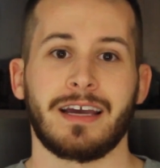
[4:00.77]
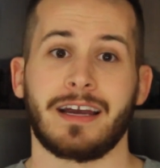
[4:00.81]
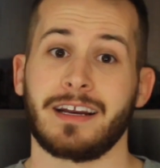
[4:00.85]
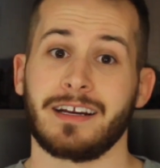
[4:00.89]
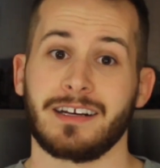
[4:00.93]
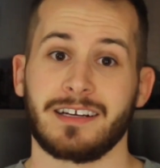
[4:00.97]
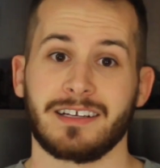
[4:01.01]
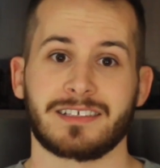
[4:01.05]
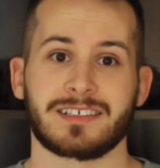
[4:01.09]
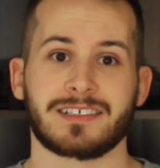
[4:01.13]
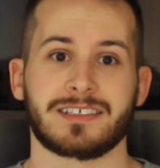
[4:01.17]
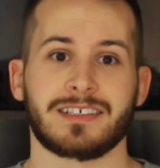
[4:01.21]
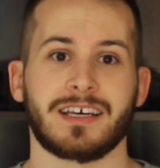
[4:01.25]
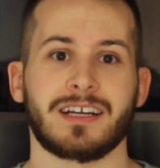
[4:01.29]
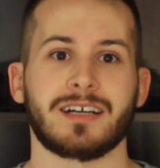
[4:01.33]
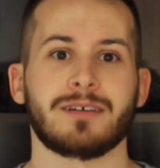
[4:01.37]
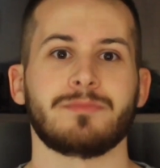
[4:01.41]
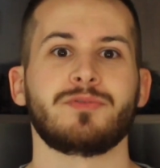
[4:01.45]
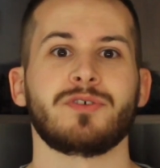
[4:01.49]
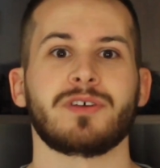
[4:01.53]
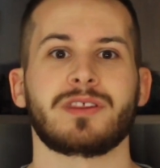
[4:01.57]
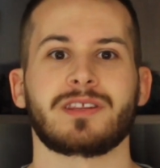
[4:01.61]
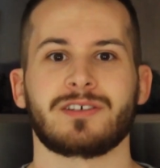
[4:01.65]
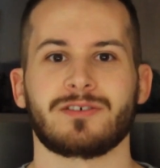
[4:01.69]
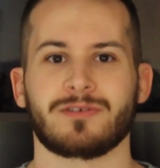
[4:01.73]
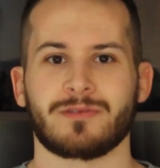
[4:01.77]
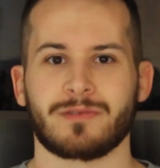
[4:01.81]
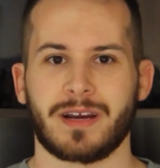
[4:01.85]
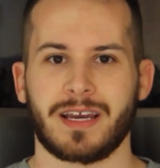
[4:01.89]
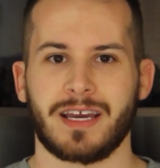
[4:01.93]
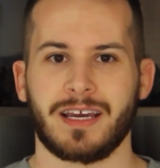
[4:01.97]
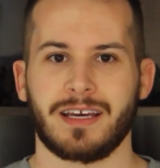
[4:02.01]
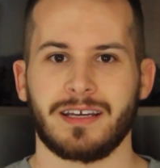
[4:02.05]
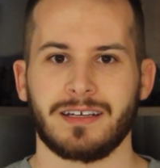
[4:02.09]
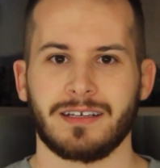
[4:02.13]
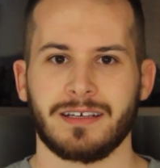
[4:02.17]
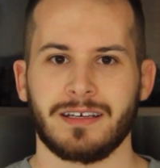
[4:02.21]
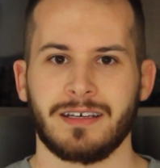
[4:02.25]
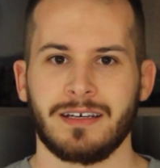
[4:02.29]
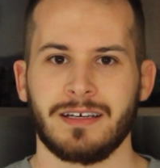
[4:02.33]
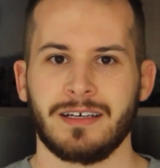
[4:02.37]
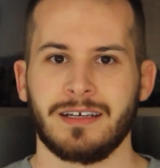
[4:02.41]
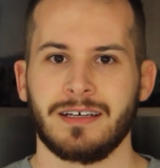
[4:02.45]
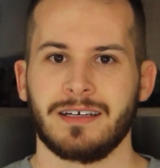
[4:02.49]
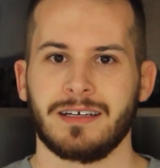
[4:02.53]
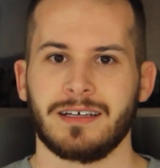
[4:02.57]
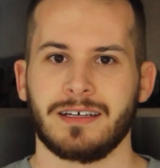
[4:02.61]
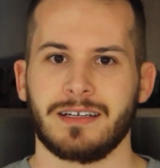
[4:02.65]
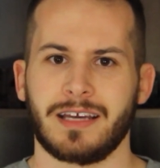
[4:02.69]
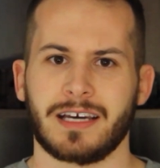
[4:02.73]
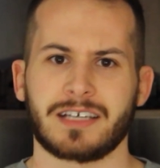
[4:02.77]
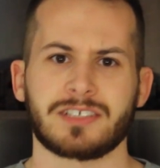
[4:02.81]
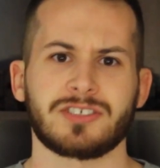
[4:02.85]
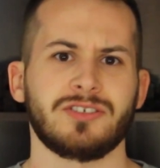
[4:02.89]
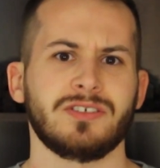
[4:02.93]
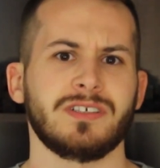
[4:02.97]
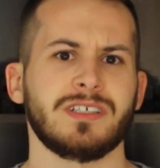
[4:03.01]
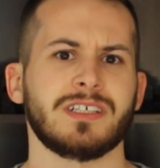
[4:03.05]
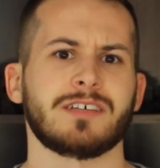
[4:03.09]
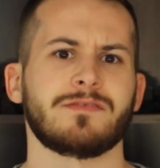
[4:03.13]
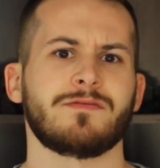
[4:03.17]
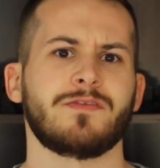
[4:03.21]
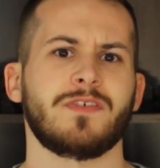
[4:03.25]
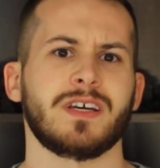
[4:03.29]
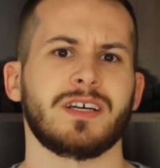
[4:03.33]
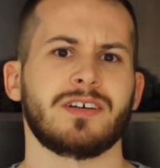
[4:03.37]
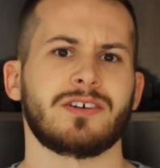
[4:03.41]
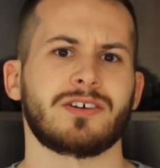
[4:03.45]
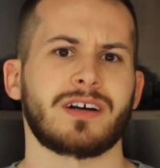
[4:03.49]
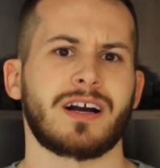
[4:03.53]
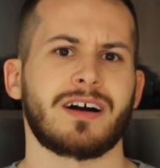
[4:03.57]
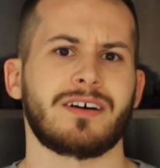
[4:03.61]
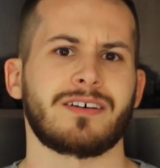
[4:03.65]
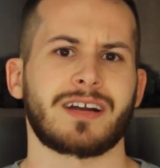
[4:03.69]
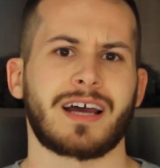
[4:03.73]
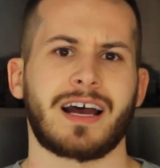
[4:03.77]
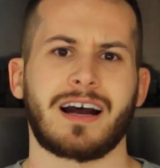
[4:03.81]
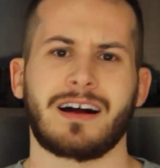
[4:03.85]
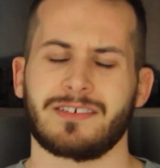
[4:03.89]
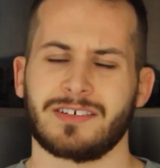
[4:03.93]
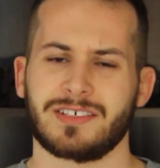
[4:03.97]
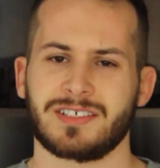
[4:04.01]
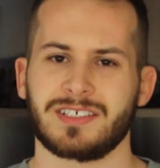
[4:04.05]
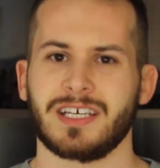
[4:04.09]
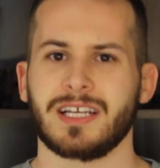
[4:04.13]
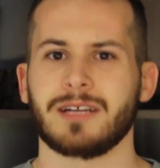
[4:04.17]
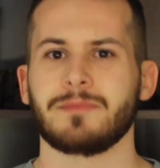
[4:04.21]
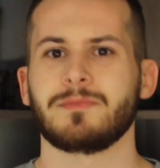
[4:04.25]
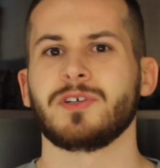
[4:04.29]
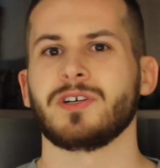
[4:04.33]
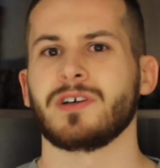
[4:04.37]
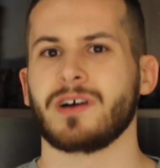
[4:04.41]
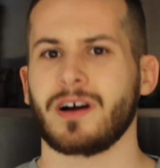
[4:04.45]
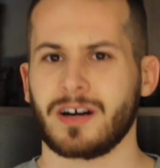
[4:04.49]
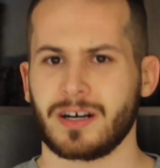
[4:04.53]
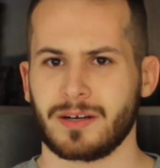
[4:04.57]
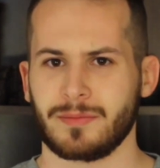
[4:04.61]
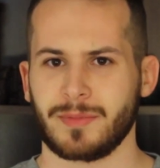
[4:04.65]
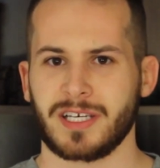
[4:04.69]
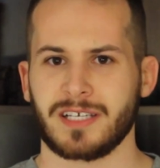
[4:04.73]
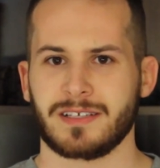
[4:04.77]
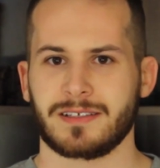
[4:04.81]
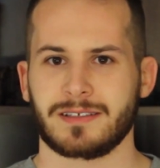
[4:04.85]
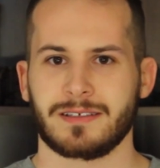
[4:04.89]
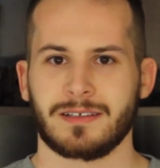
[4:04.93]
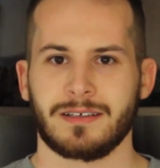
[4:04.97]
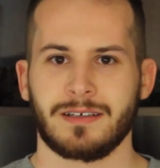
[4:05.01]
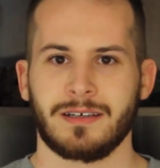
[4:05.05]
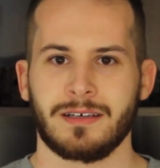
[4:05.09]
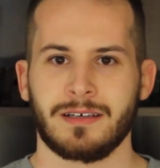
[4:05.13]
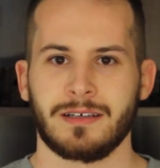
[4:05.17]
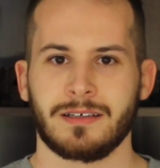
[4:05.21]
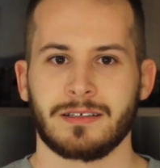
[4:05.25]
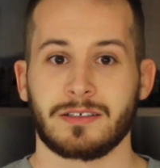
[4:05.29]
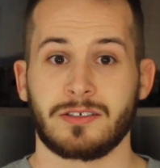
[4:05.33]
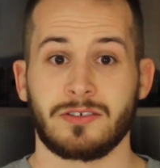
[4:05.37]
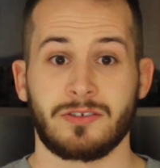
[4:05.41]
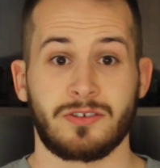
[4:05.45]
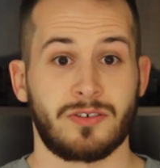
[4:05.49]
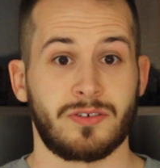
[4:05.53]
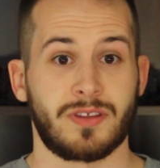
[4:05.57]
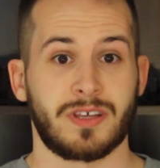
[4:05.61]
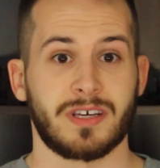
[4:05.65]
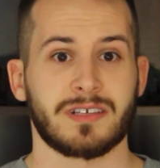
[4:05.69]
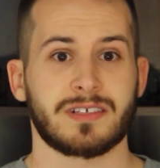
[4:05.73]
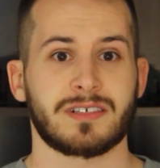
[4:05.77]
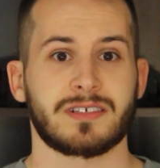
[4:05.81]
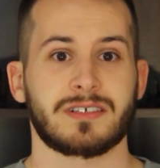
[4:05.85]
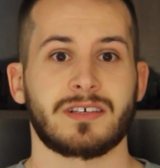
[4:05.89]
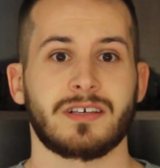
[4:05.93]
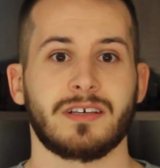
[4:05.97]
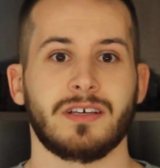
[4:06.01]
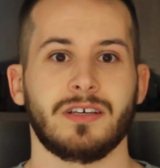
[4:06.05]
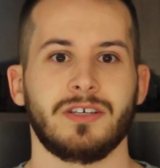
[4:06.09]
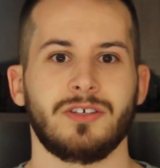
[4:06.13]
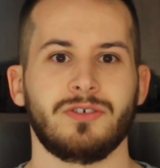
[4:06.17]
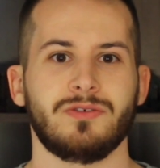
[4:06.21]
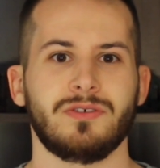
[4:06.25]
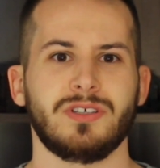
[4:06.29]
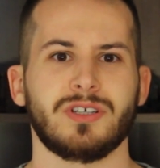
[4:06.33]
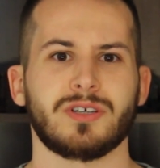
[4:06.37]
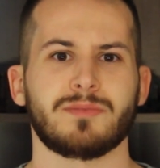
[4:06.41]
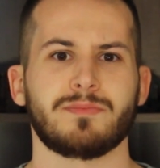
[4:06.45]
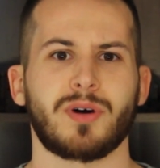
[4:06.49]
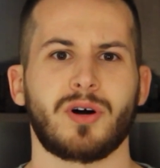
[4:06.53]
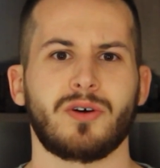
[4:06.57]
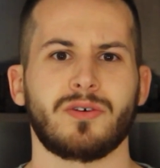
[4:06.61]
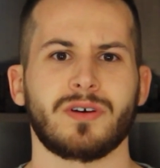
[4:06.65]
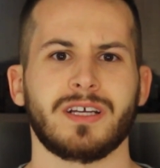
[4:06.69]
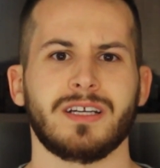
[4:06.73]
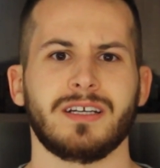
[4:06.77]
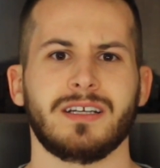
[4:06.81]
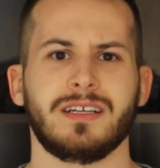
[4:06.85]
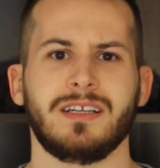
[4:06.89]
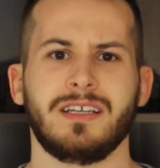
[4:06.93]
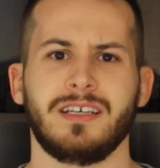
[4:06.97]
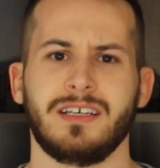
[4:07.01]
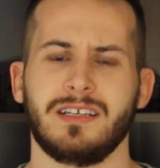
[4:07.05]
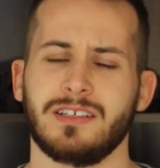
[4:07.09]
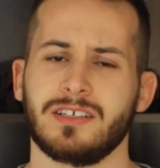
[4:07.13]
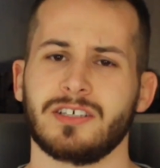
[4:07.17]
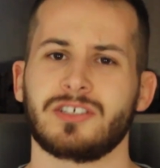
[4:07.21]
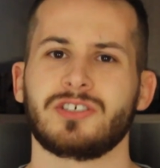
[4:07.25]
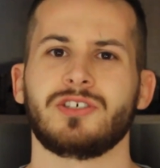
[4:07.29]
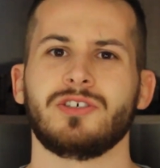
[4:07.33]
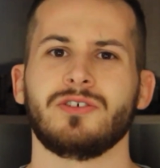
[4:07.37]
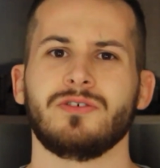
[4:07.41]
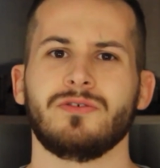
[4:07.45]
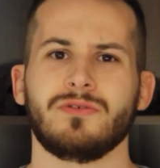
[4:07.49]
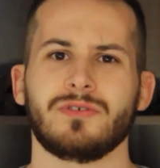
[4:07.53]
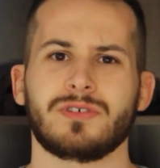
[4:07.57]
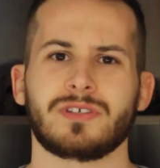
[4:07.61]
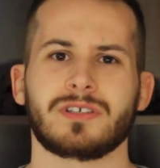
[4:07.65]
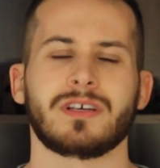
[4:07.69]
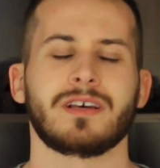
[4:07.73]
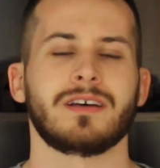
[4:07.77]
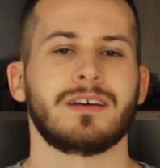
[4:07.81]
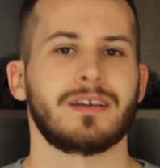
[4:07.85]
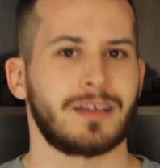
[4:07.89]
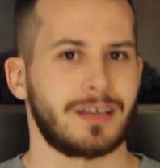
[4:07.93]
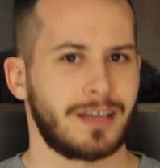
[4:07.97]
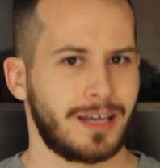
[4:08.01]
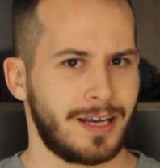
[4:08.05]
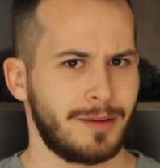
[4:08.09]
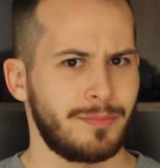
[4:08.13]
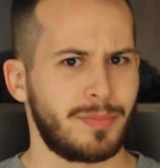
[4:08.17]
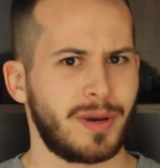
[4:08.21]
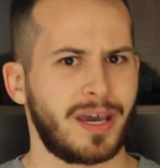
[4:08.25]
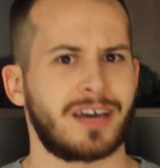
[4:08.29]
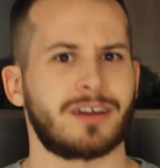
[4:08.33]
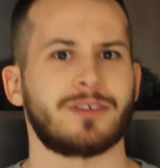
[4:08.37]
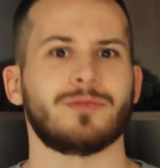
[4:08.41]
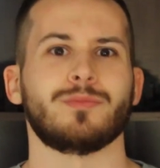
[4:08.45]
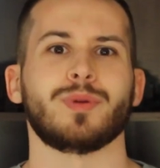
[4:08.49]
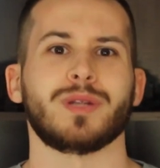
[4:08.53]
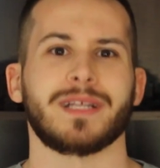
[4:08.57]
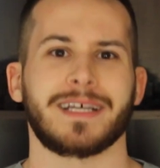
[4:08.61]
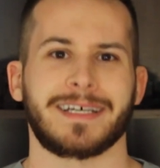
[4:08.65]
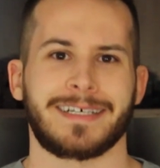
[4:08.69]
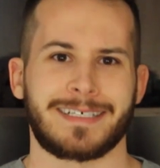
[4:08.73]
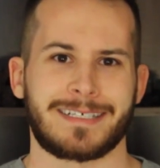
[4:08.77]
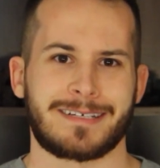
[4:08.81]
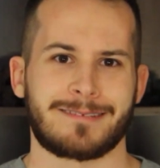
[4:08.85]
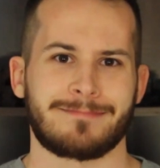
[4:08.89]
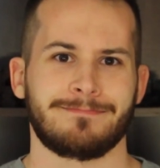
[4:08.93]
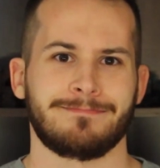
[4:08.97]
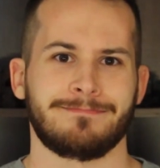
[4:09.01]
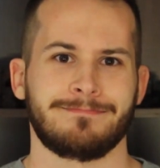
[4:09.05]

and it is set up with terrain, next you need to figure out how to set up your armies. To do this, you and your opponent need to choose a battle plan.